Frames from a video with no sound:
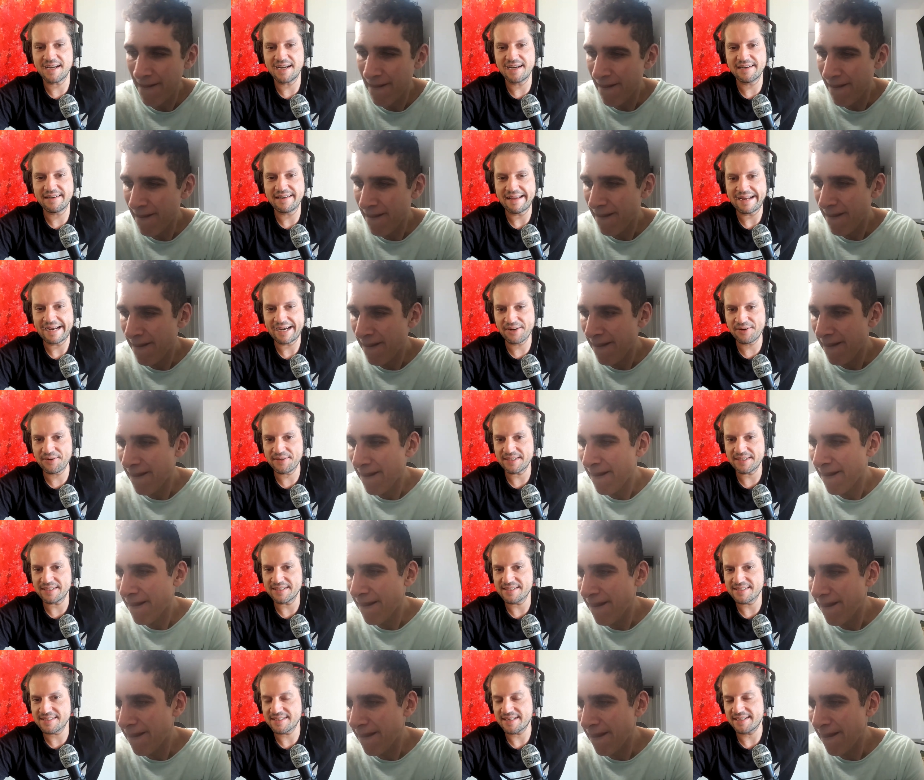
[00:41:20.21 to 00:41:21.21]
Speaker 1: are
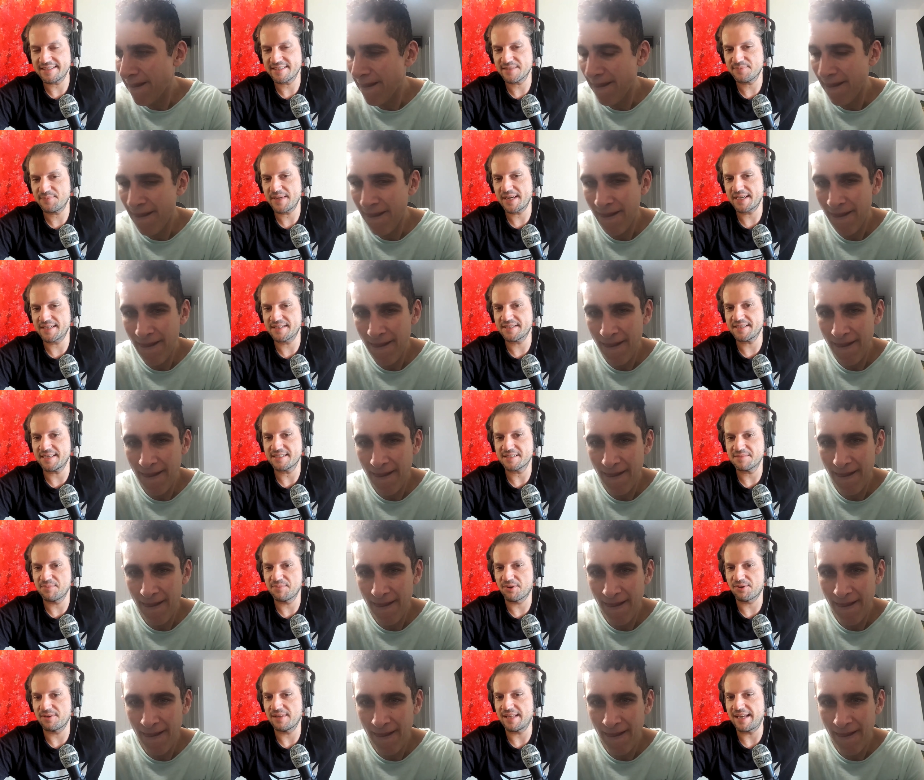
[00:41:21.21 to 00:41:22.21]
inherently suspect as
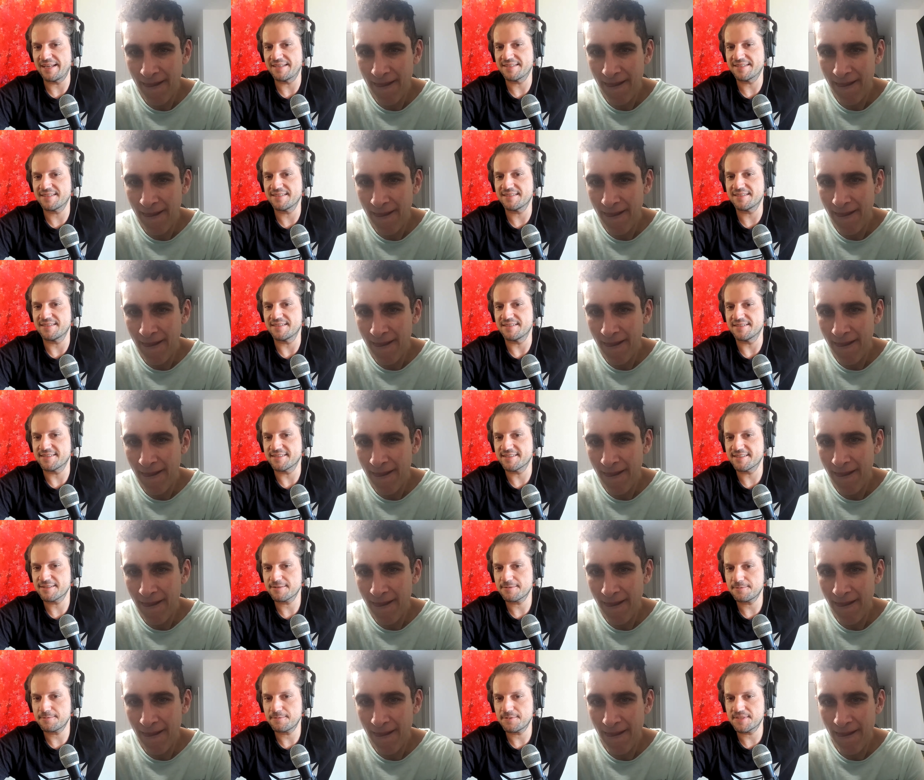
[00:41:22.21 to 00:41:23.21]
moral
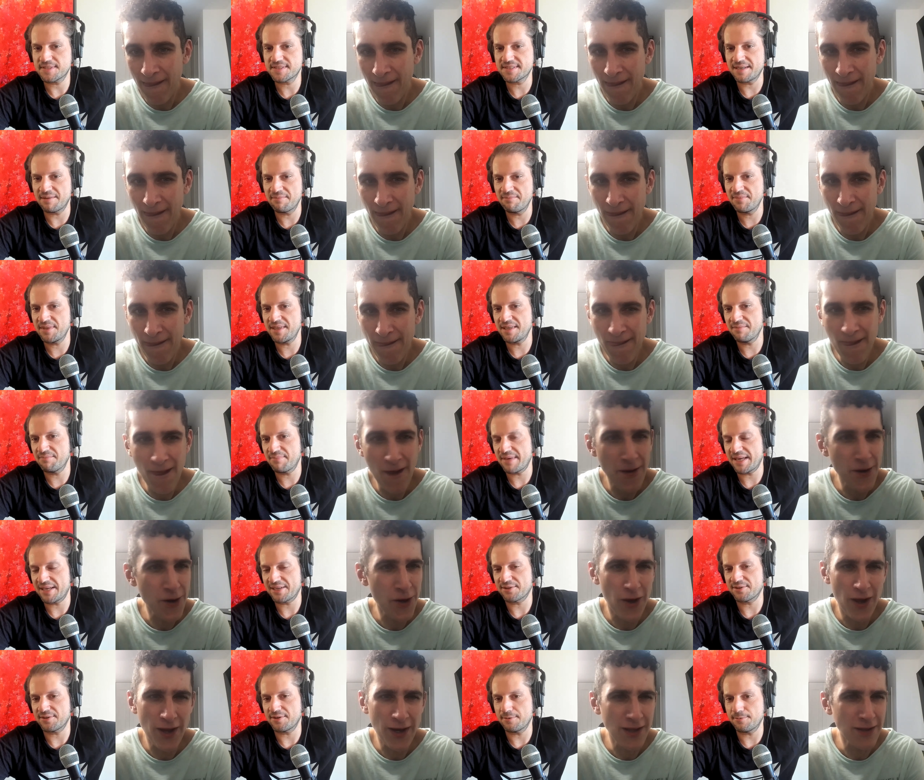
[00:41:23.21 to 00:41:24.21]
entities, with some being no,
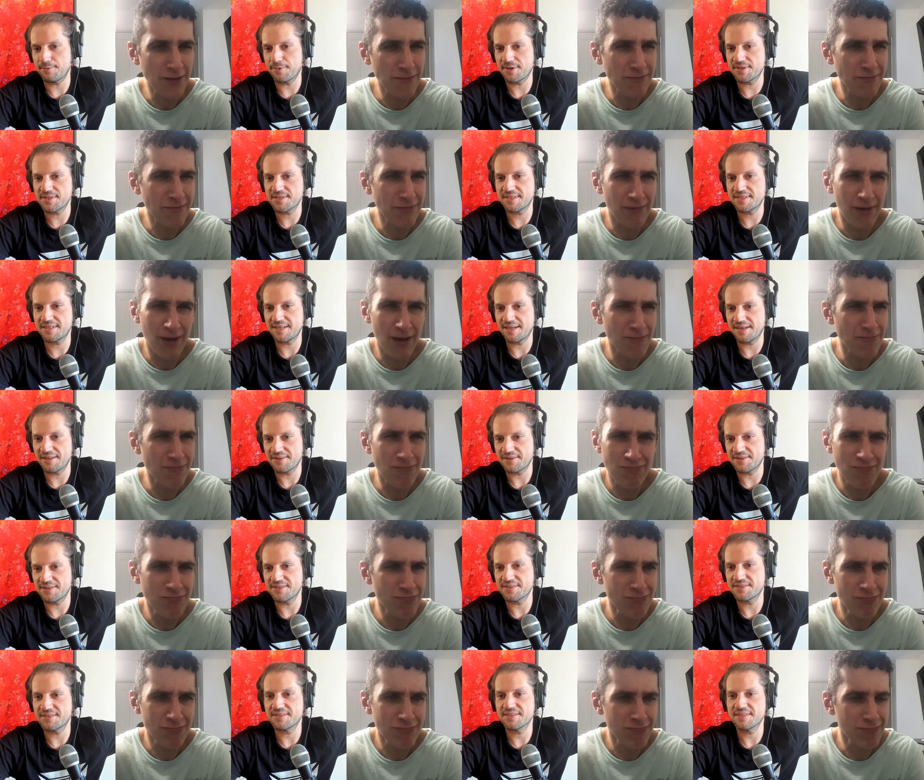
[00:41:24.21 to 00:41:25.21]
better no, or worse than
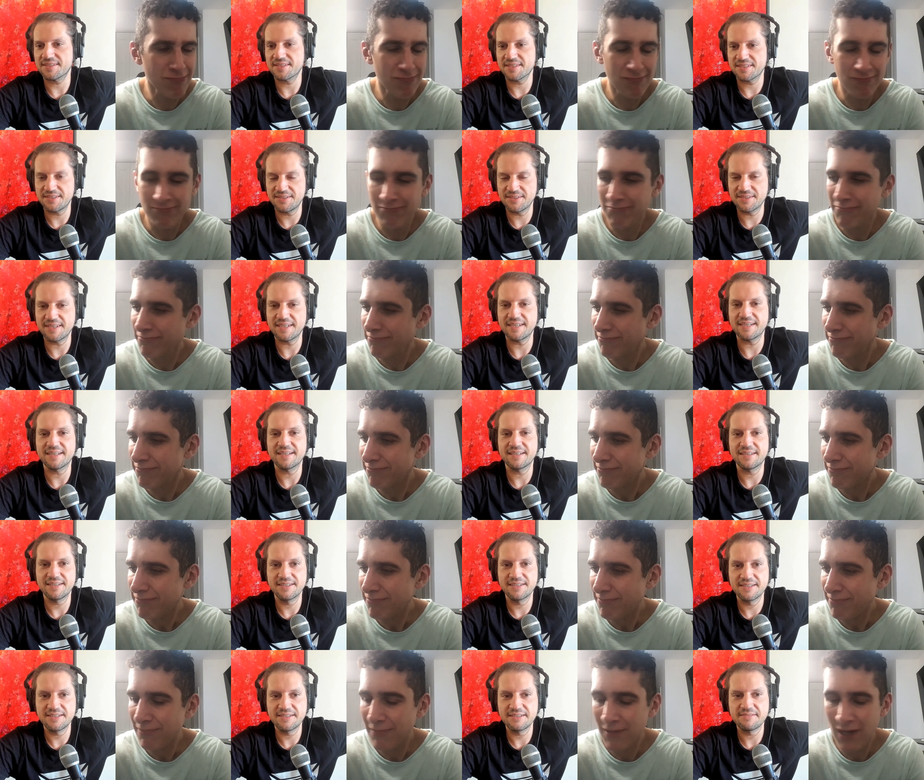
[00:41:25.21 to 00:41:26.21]
others. Okay.
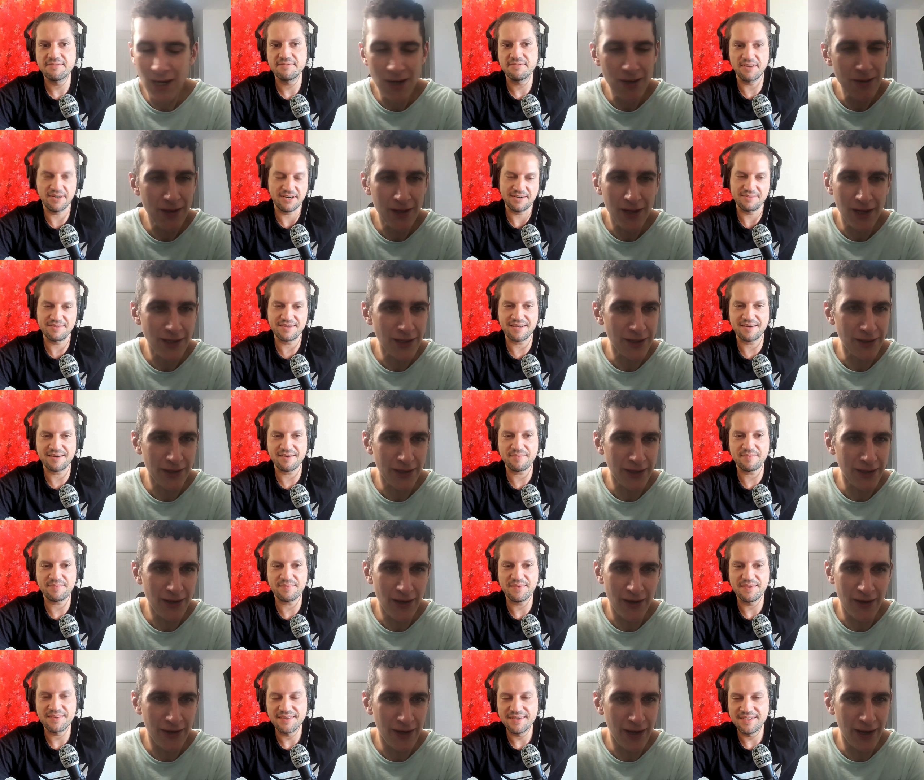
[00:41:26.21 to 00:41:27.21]
I okay, then
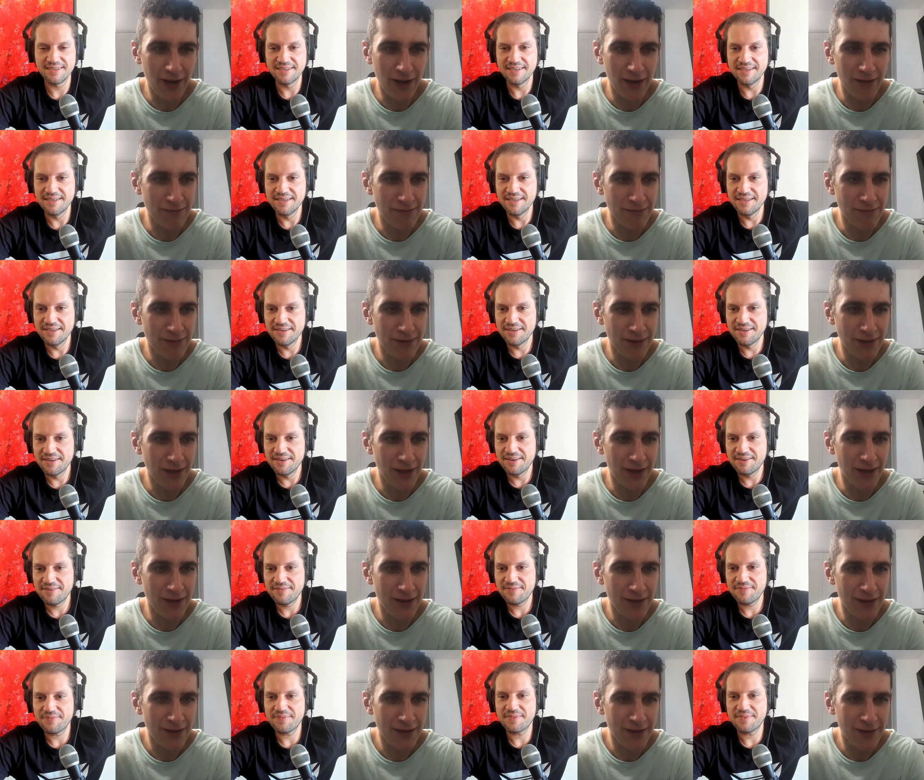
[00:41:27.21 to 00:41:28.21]
it, no, I,
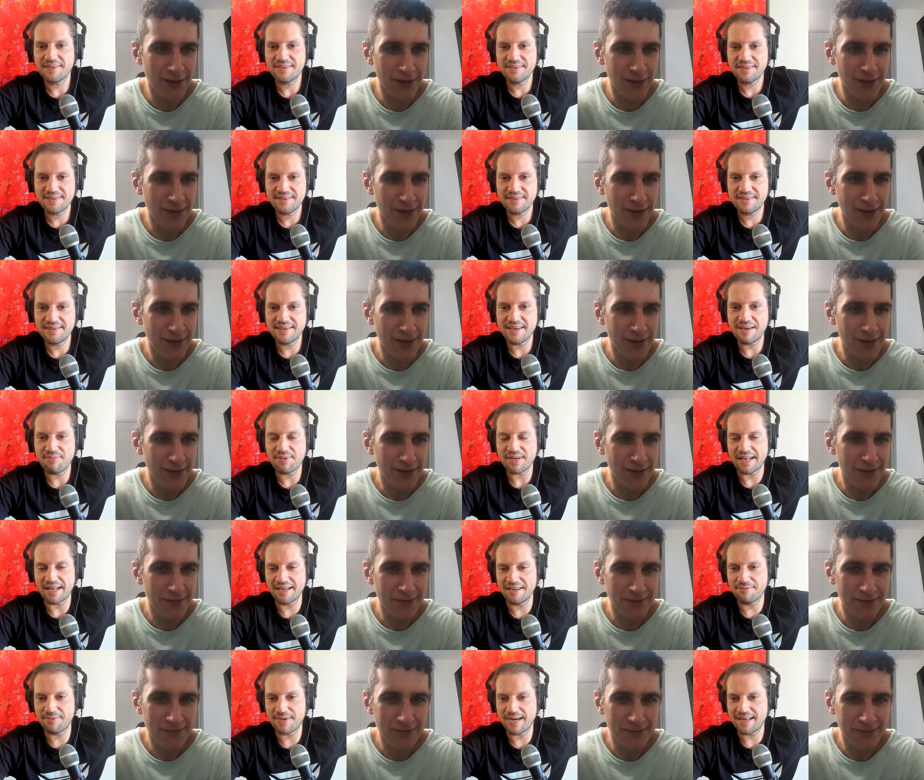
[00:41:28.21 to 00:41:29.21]
yeah. Yeah, but
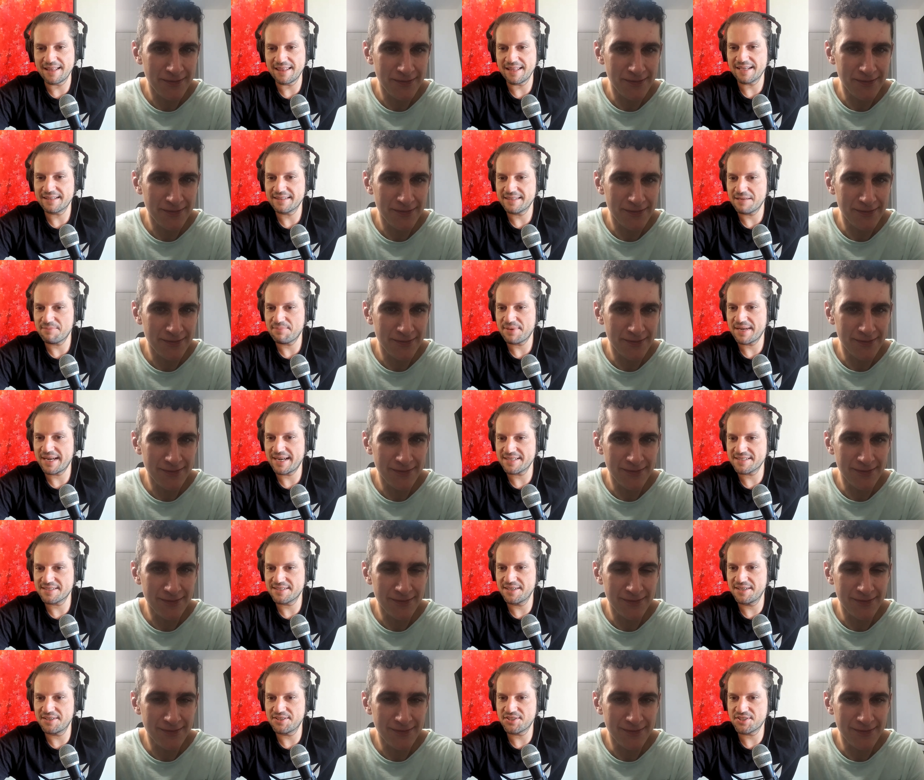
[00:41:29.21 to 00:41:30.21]
anyway, I like that
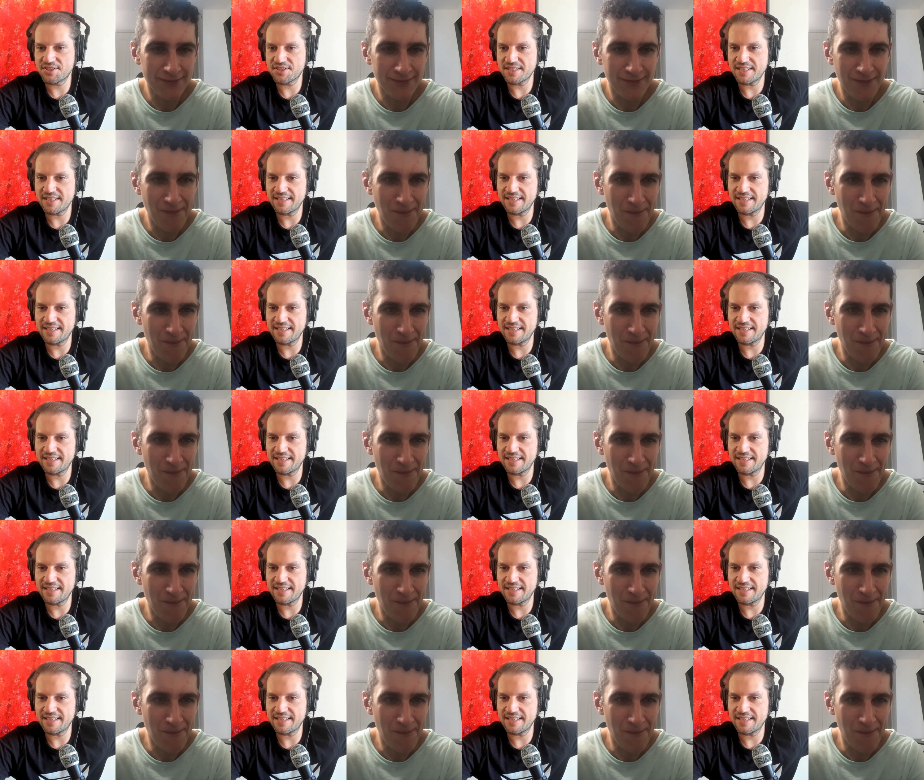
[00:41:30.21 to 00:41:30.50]
passage.